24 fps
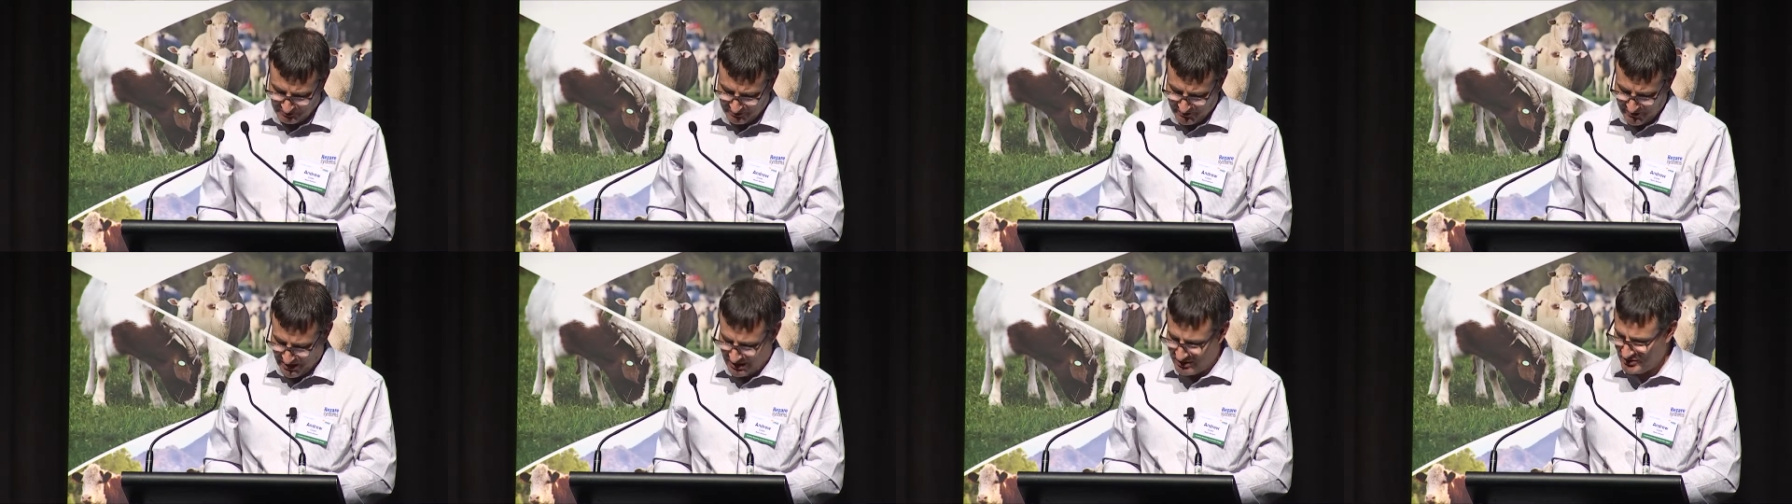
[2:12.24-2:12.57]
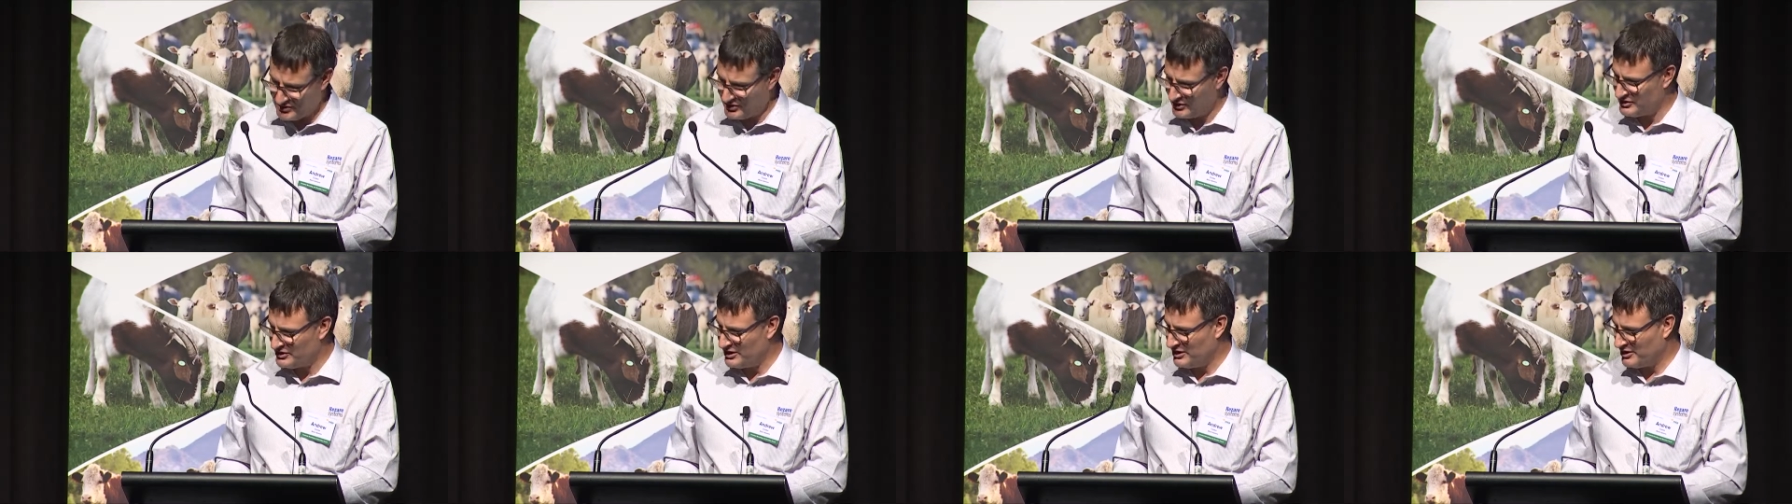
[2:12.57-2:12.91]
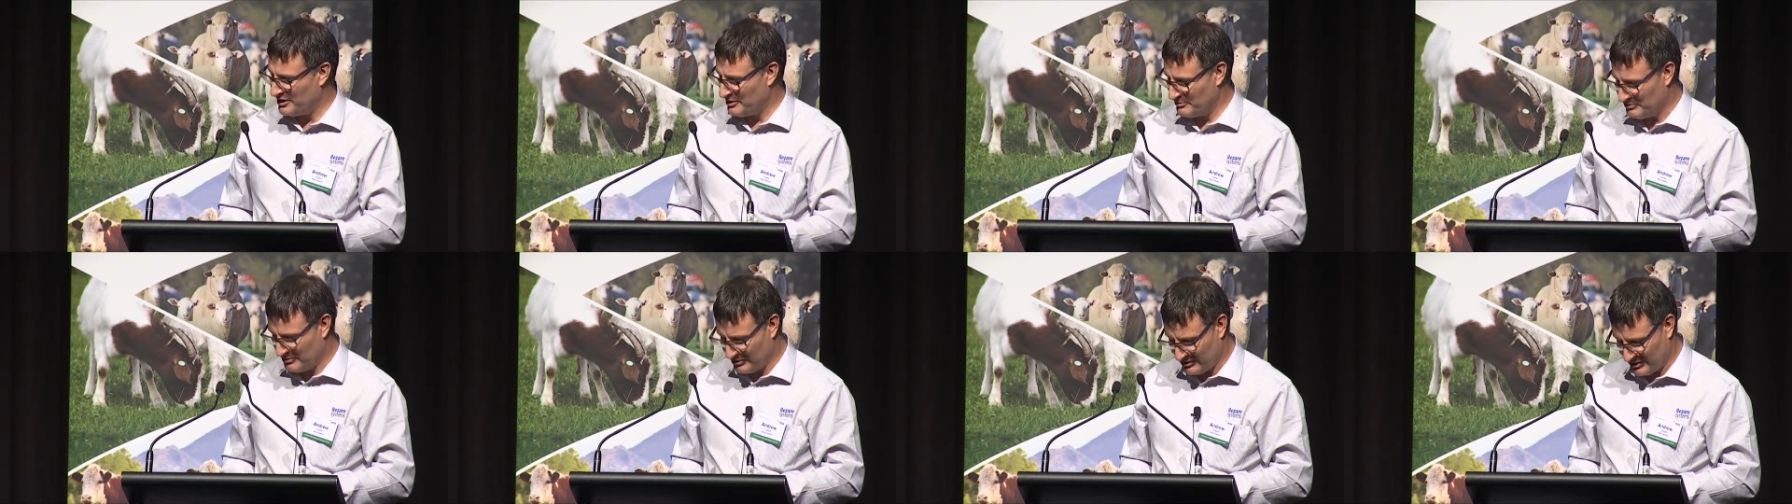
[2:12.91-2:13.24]
As I said,
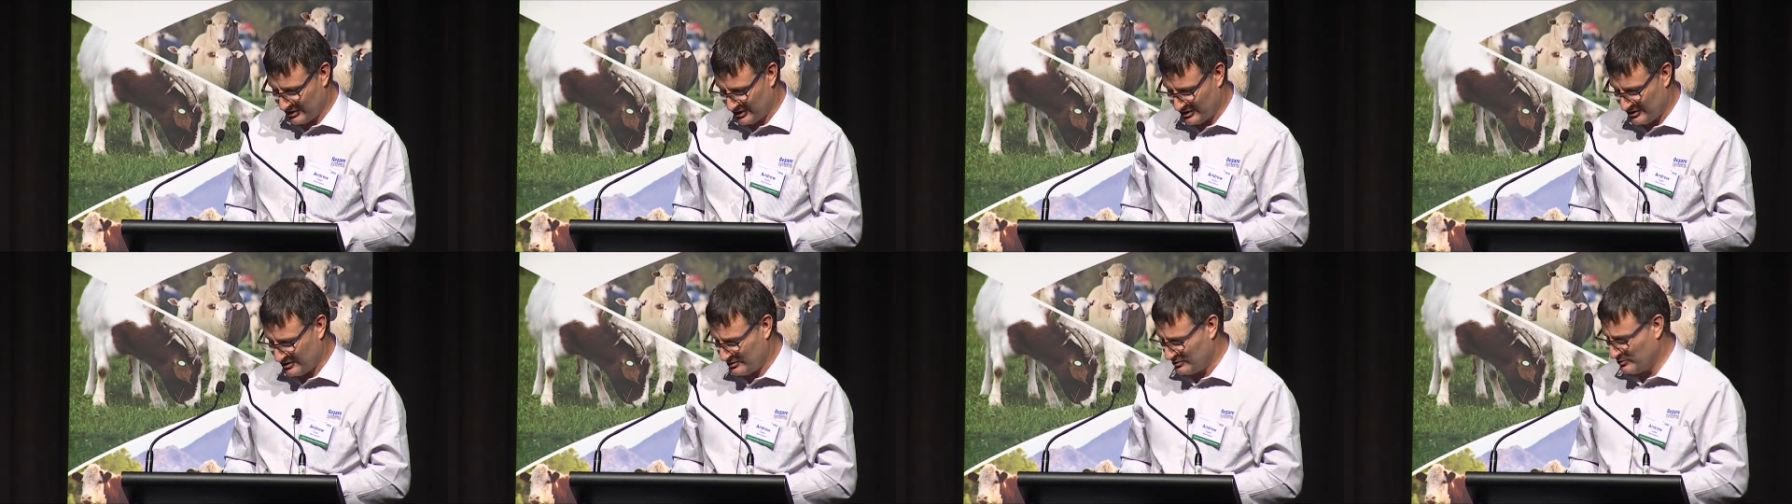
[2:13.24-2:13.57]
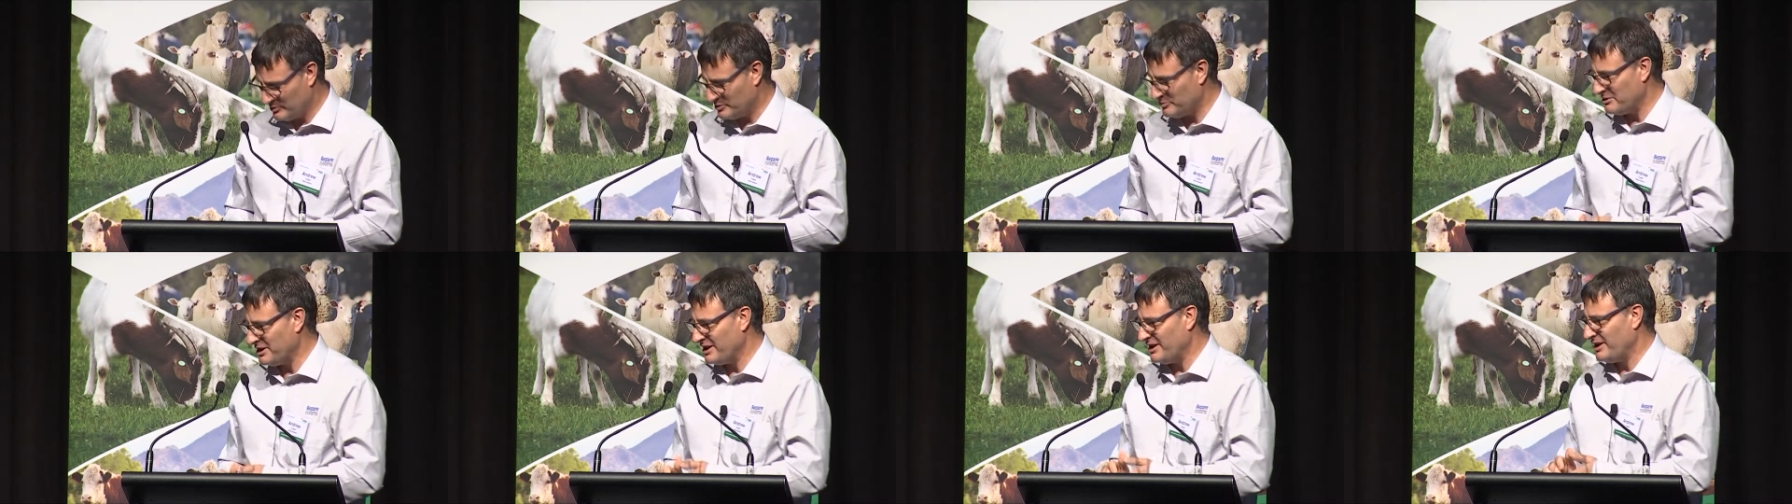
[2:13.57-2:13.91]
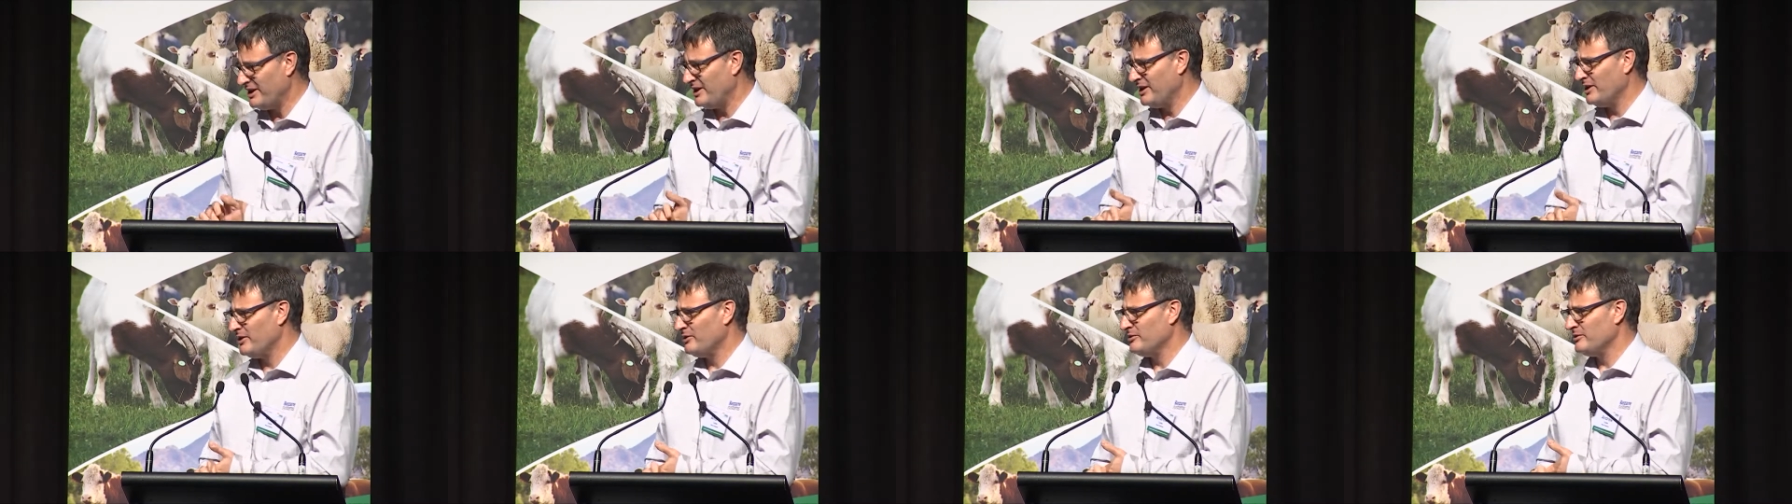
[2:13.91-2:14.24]
I'm not going to talk about
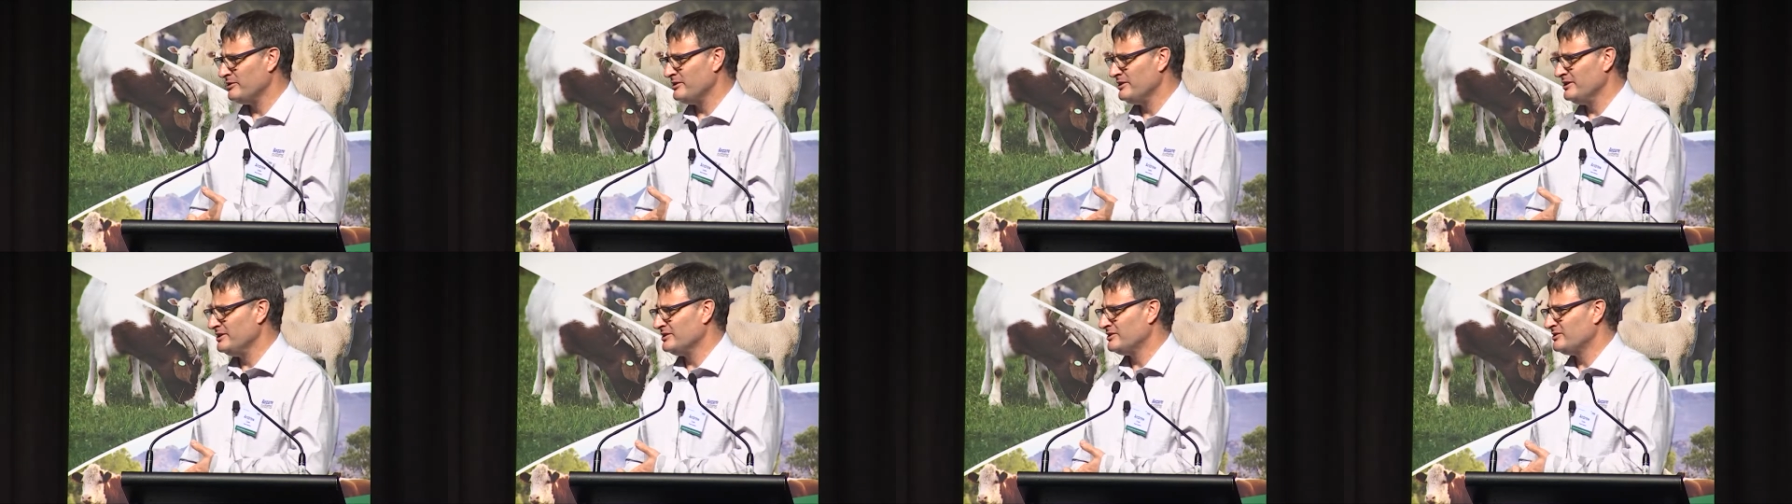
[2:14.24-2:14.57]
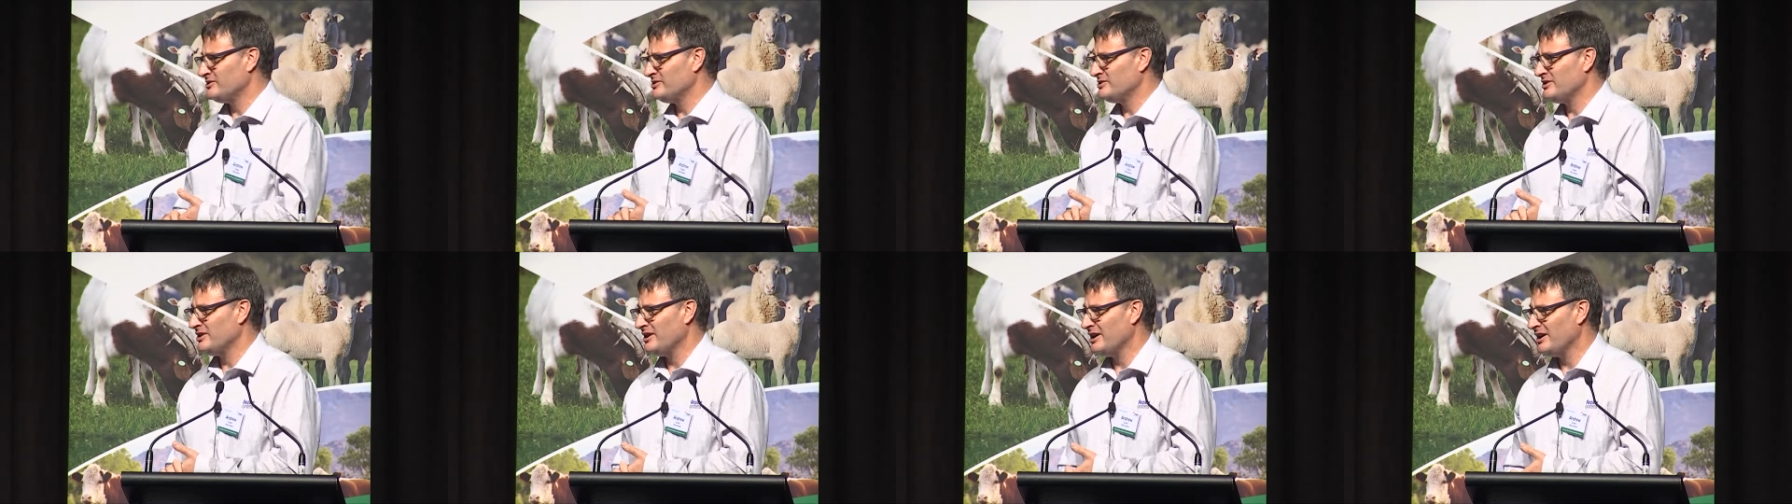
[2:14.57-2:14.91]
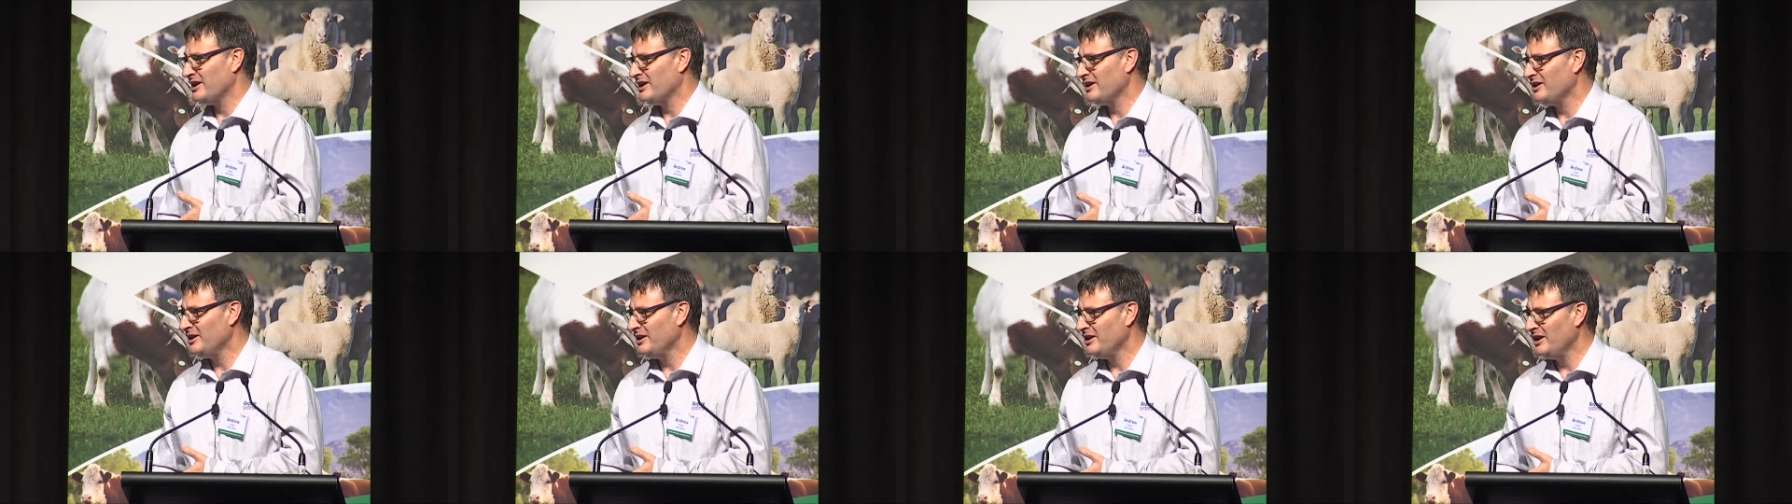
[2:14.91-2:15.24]
how it's uh,